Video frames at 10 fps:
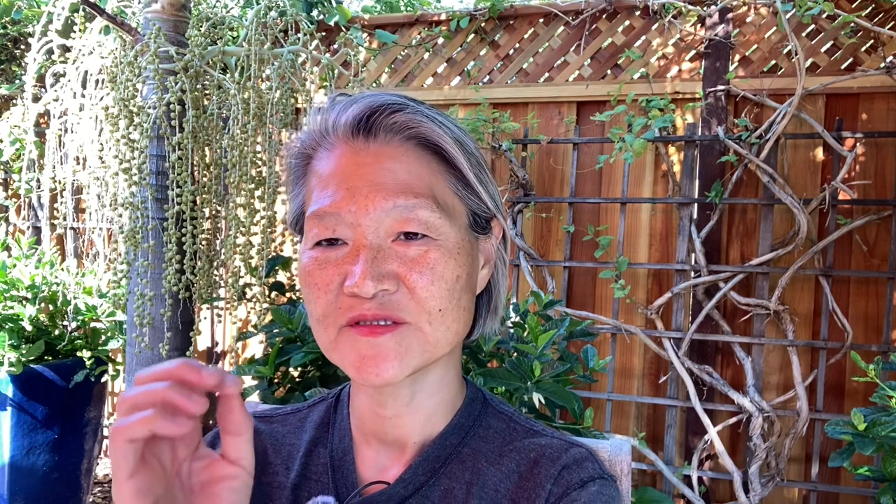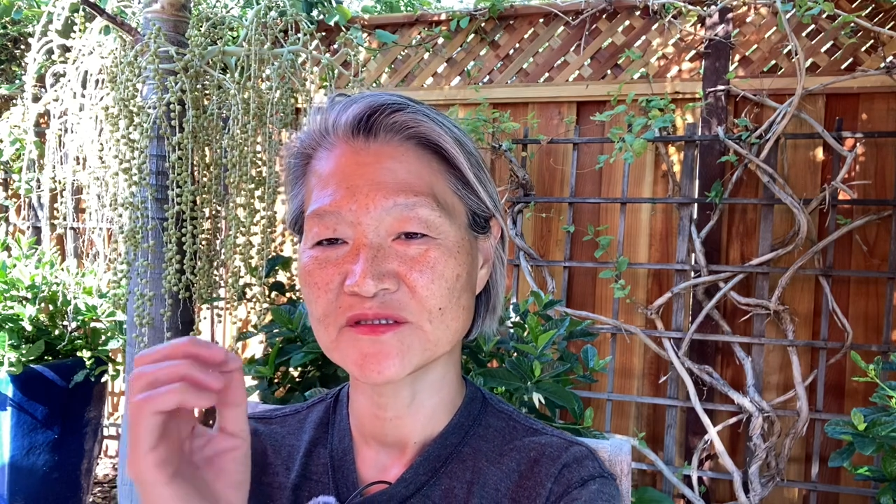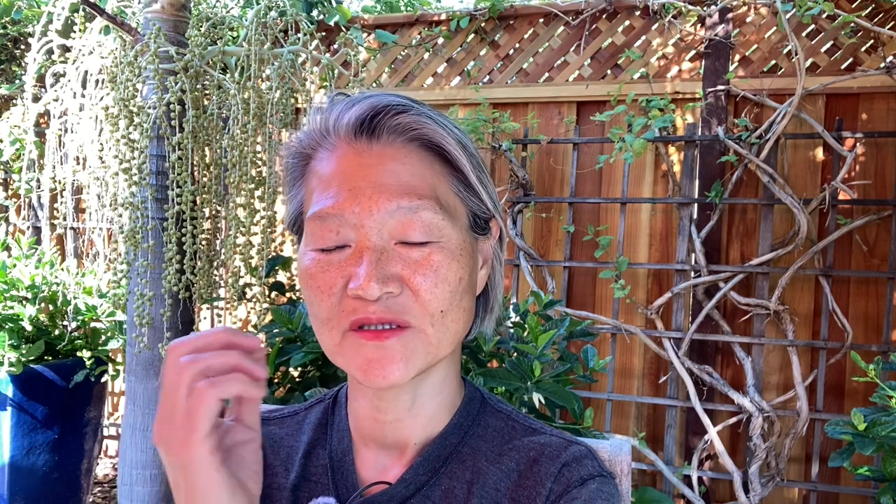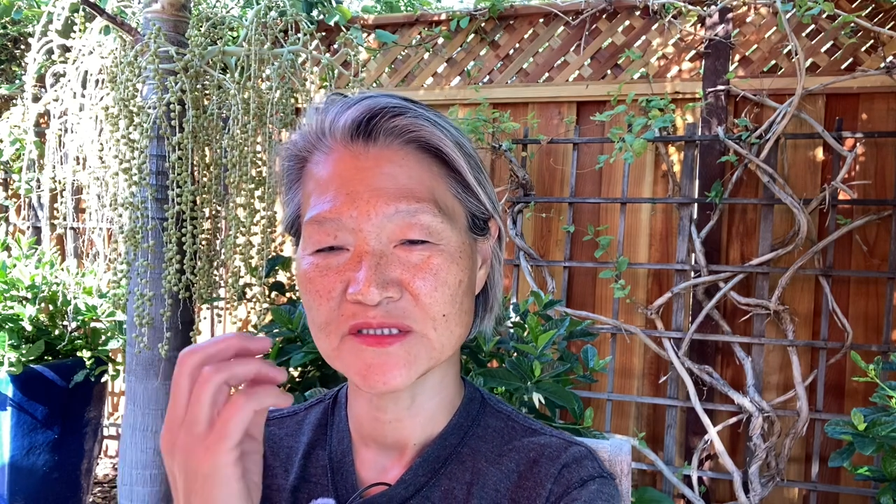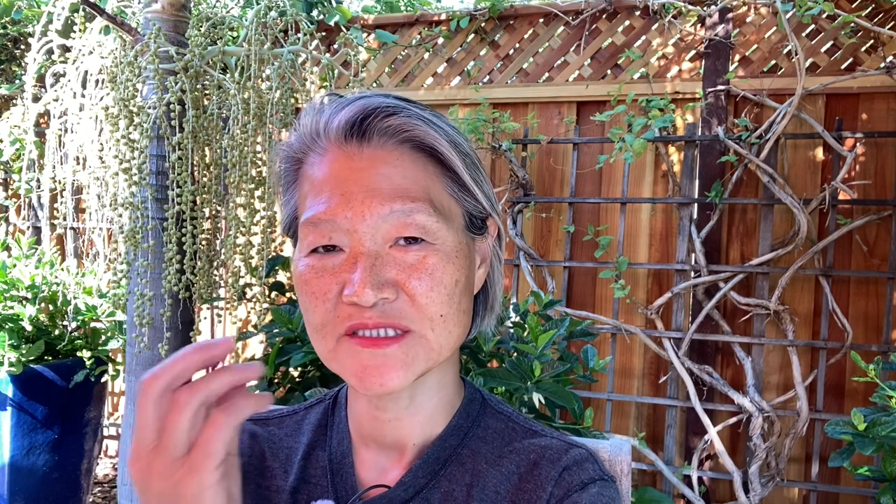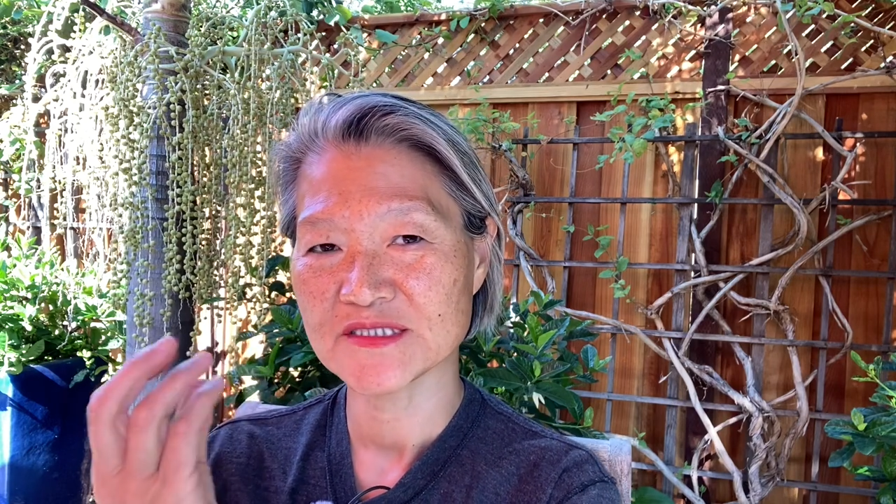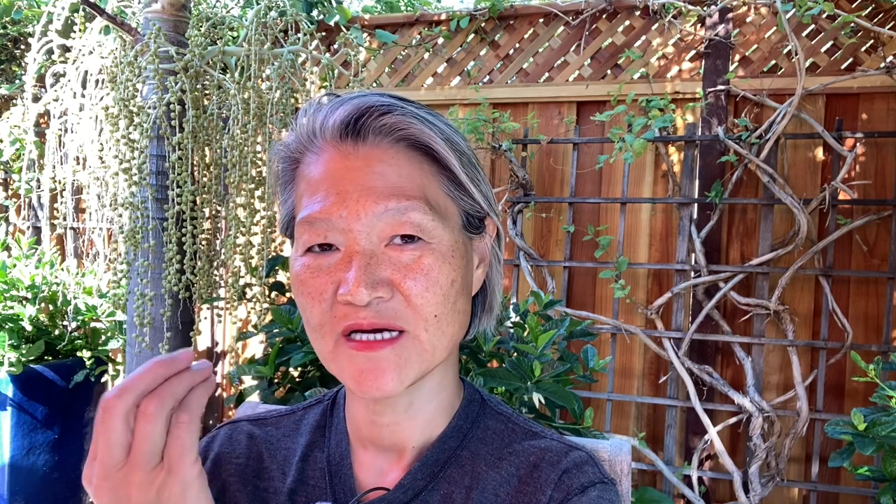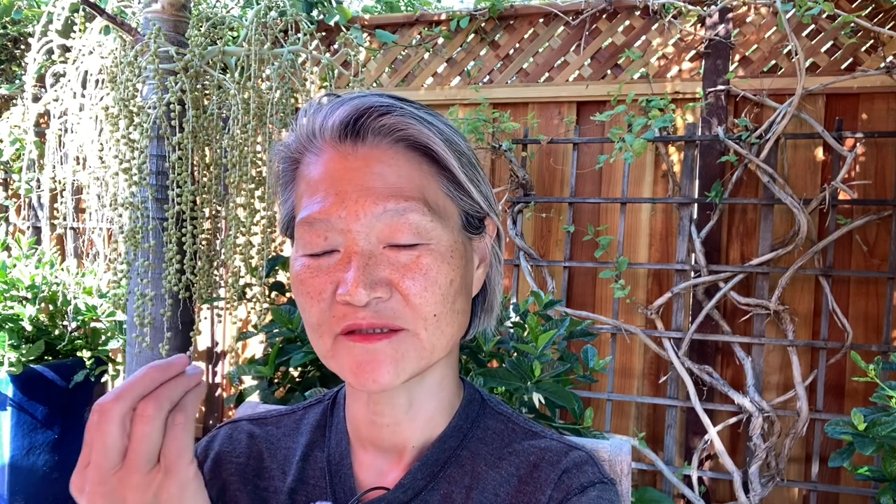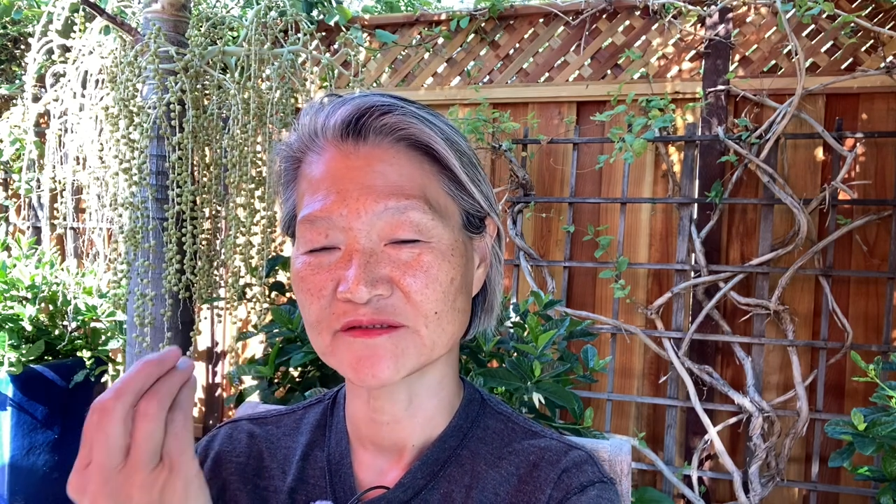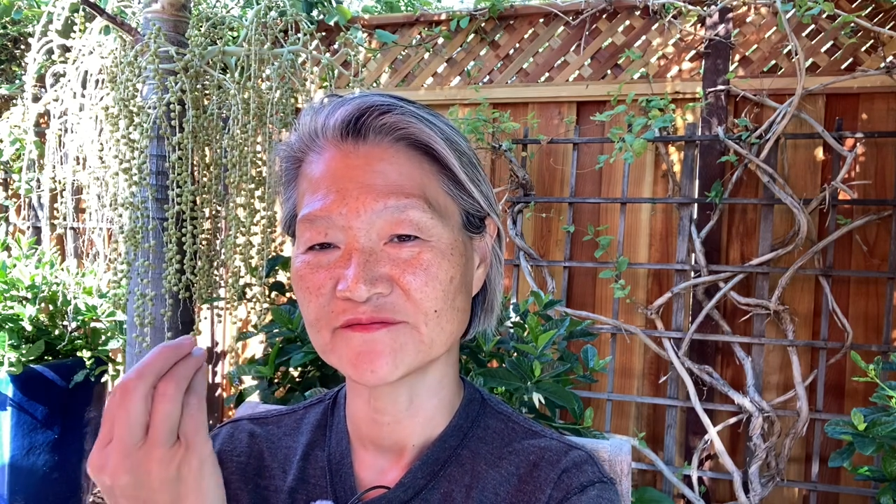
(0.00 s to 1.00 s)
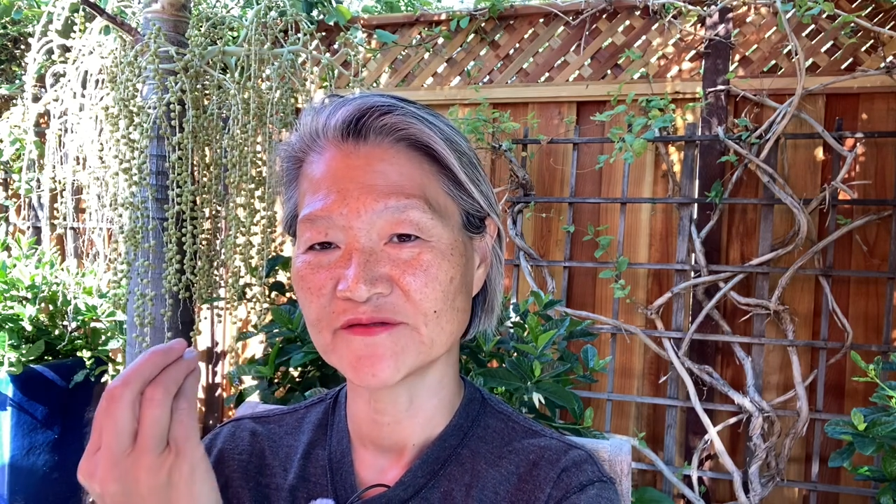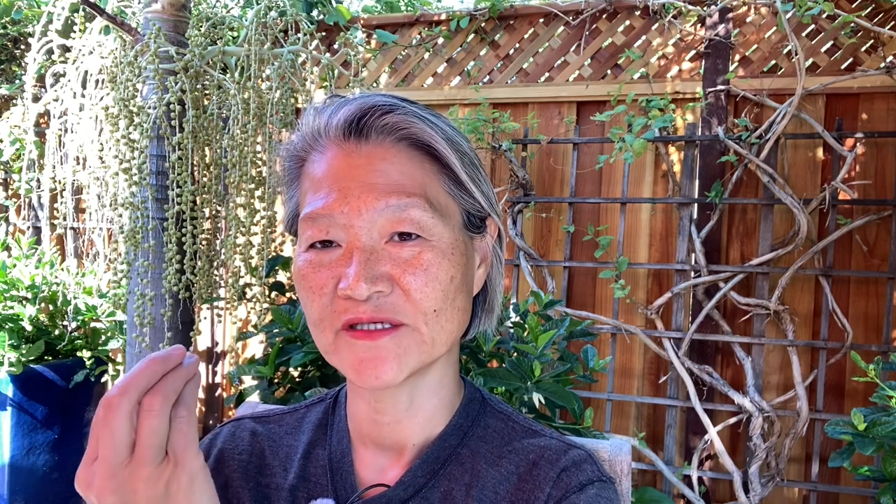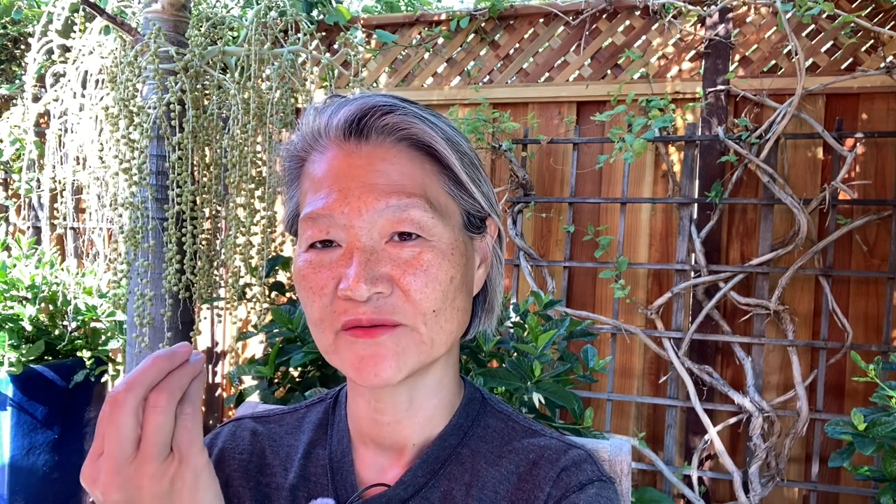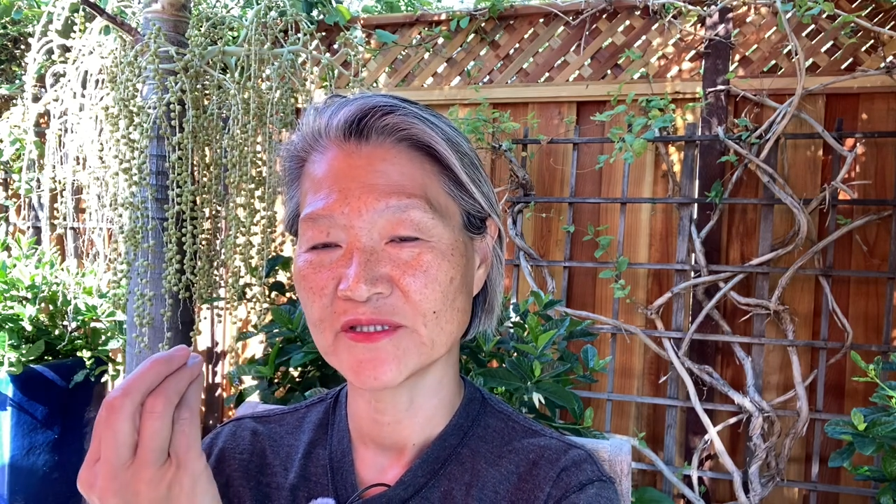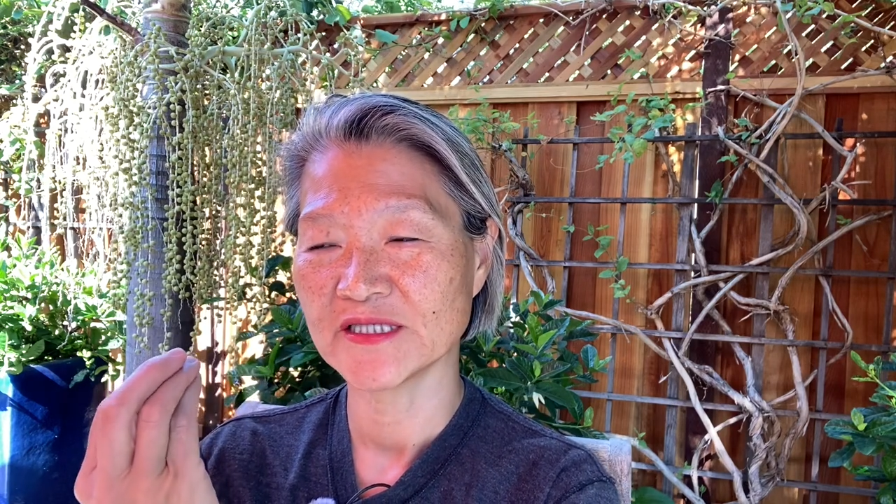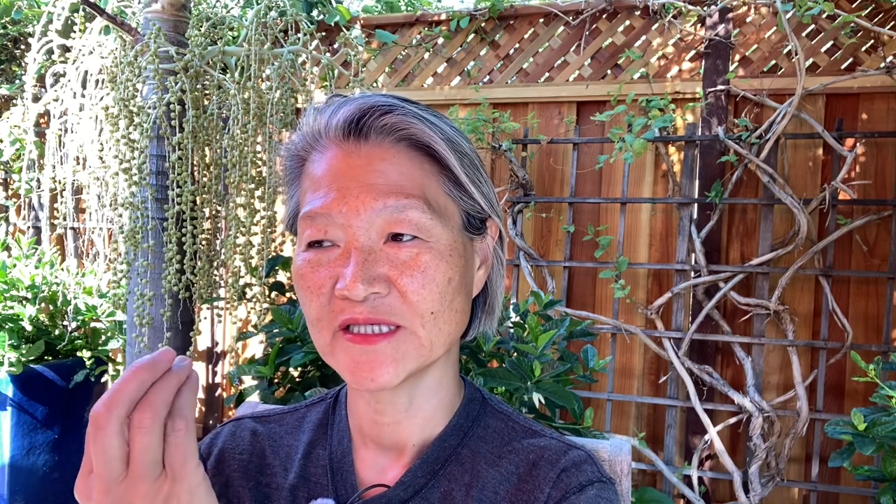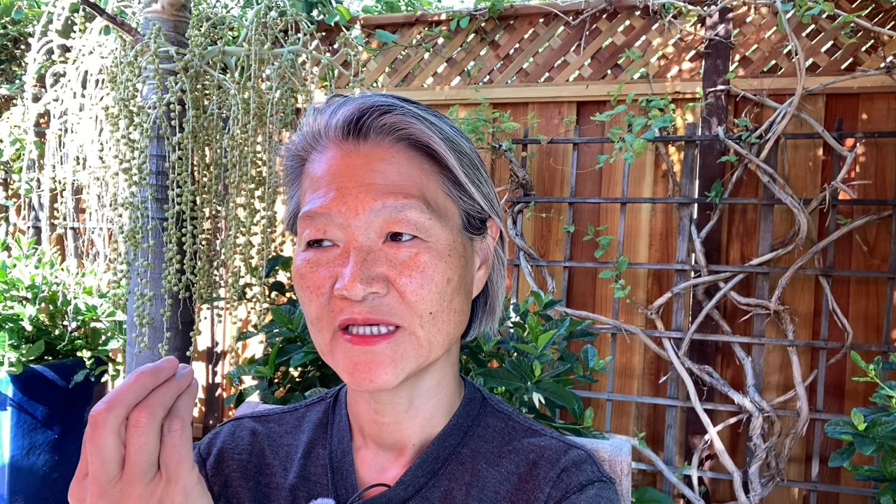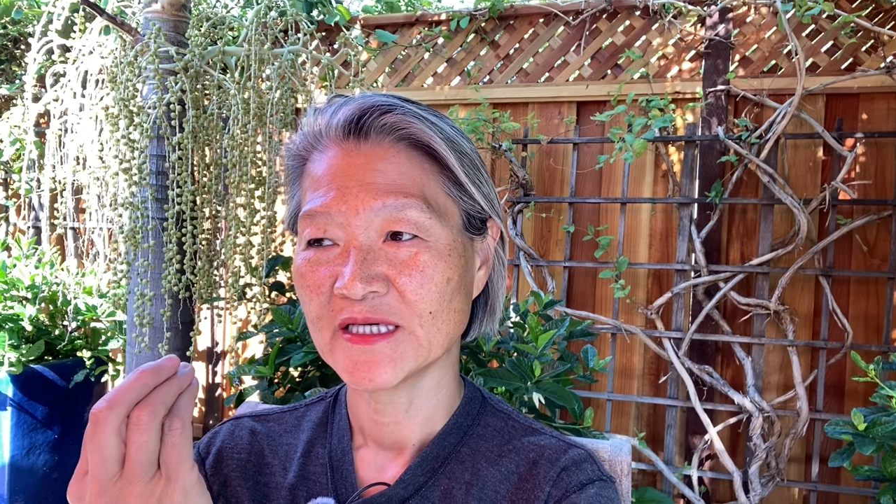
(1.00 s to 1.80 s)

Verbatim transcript: your sound very